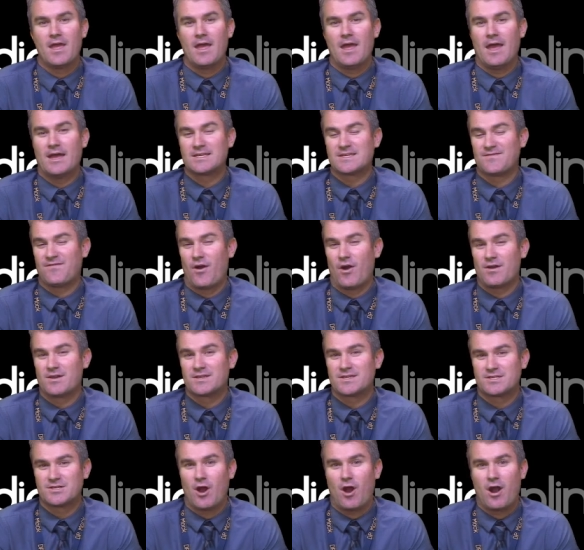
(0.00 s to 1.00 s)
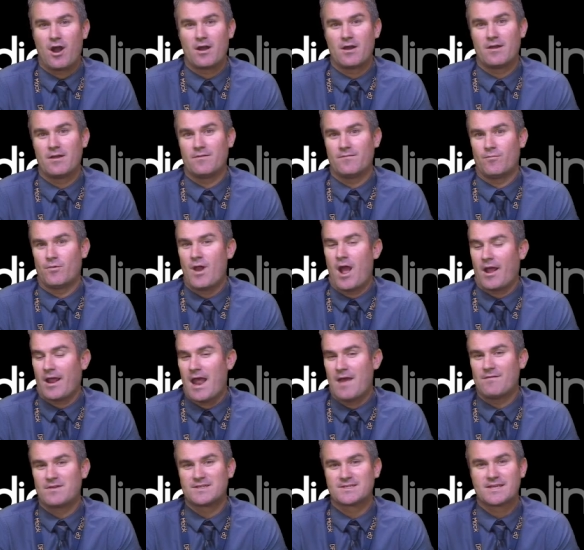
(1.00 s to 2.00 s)
As far as STAR, we're not going
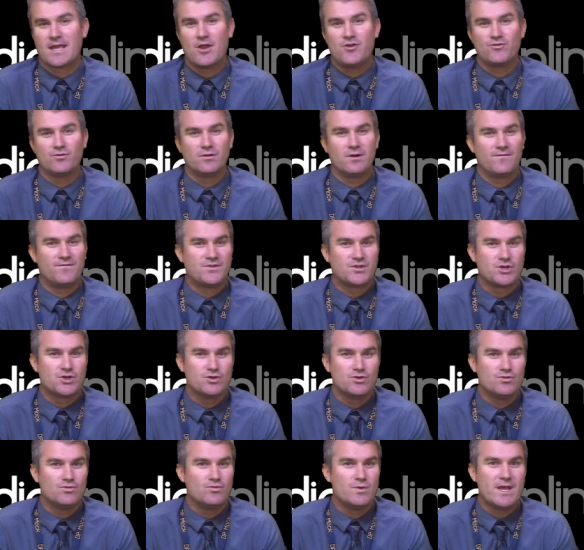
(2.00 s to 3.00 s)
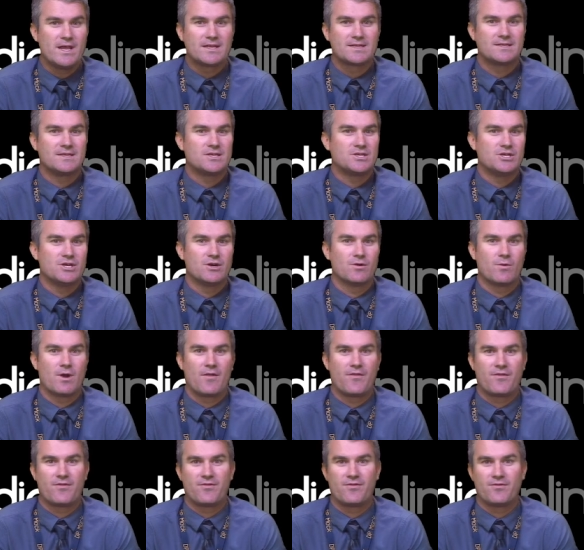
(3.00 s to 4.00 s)
to have a schedule of two weeks this year
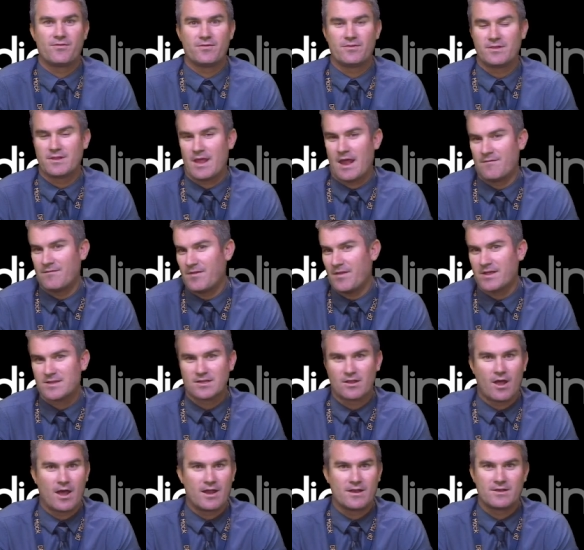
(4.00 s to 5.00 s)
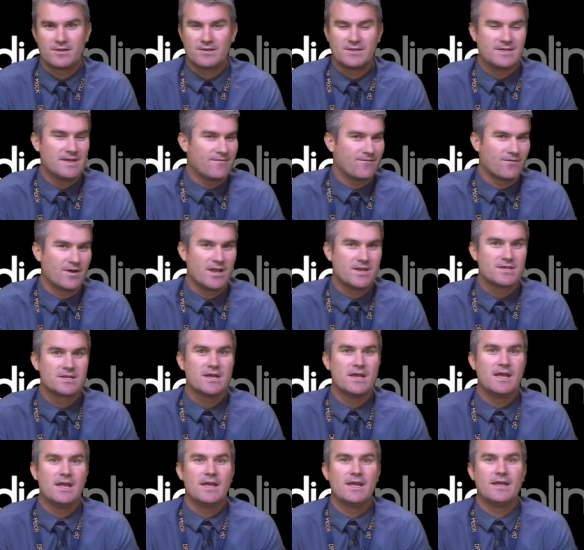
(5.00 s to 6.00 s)
where everything's a lot different.
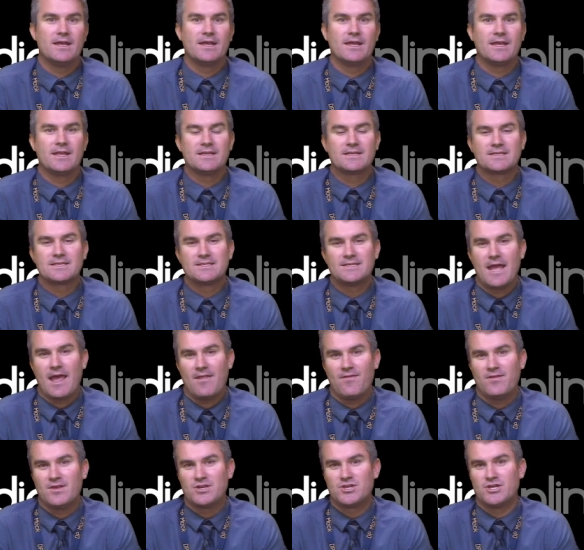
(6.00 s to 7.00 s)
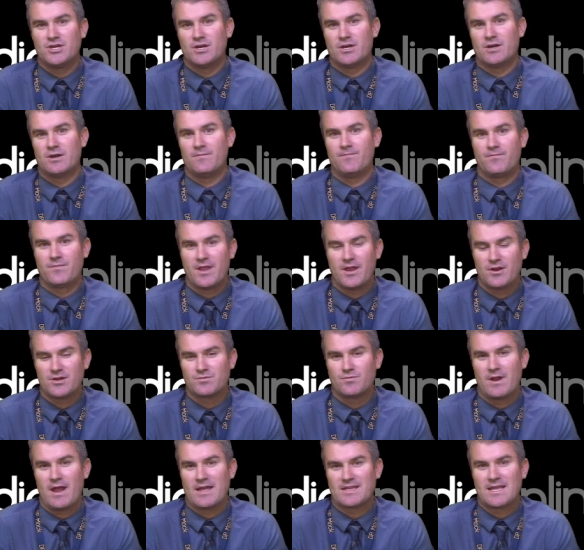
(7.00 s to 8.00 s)
Instead, this year,
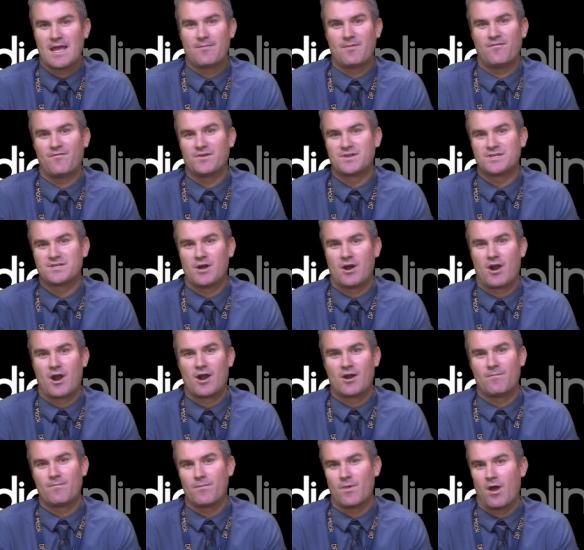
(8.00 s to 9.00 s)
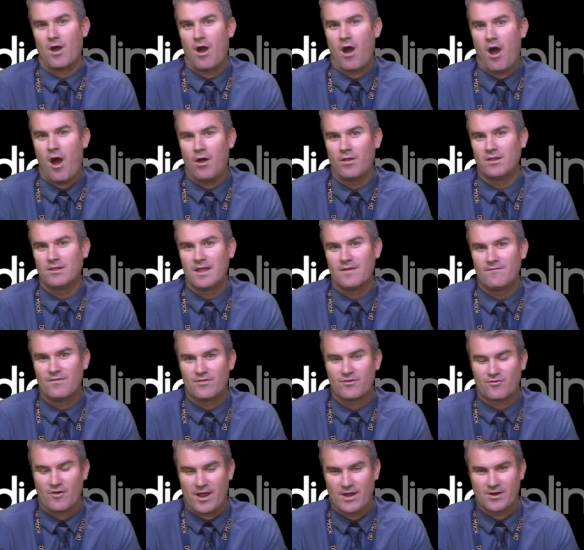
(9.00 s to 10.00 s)
here's what has to happen for STAR. All
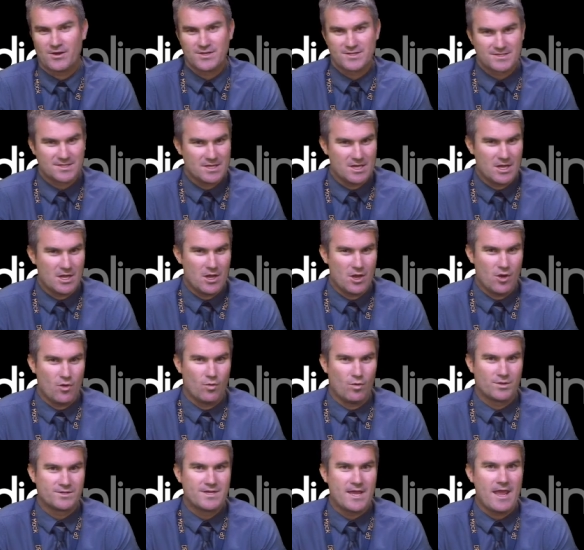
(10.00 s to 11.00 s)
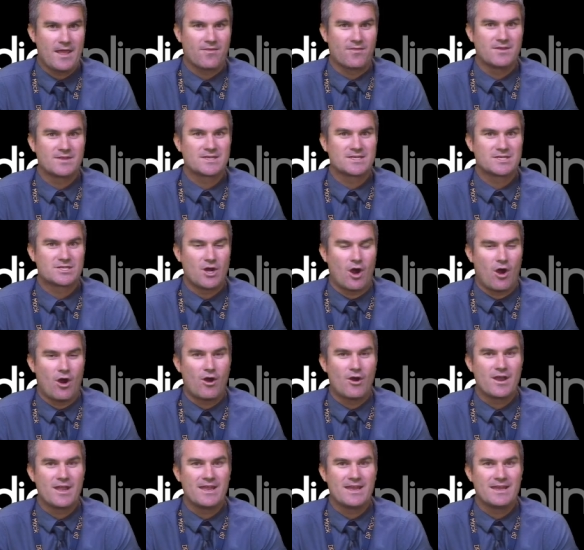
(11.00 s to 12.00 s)
11th graders will take the
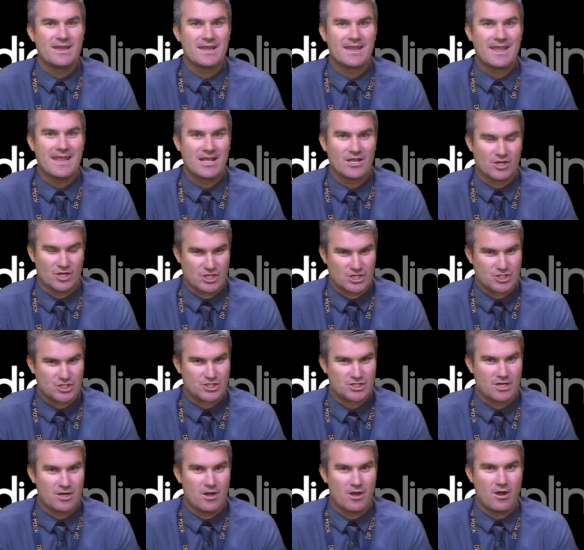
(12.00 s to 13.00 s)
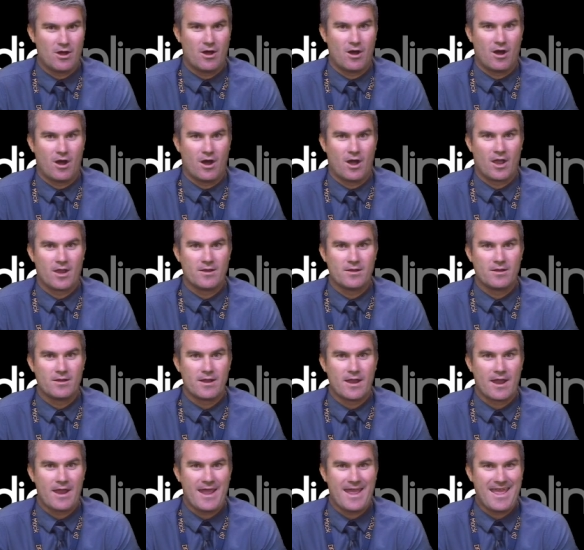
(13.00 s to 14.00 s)
STAR in English on
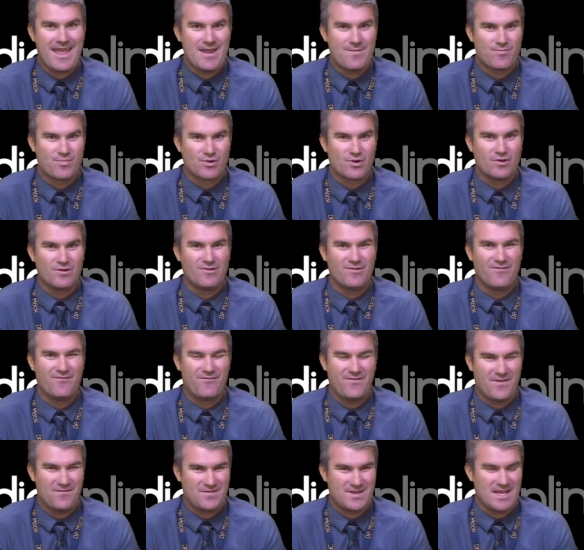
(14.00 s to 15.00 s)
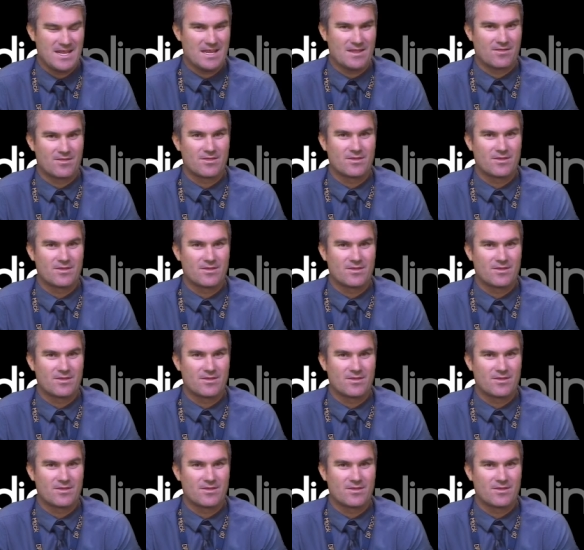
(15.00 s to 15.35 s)
April 15th.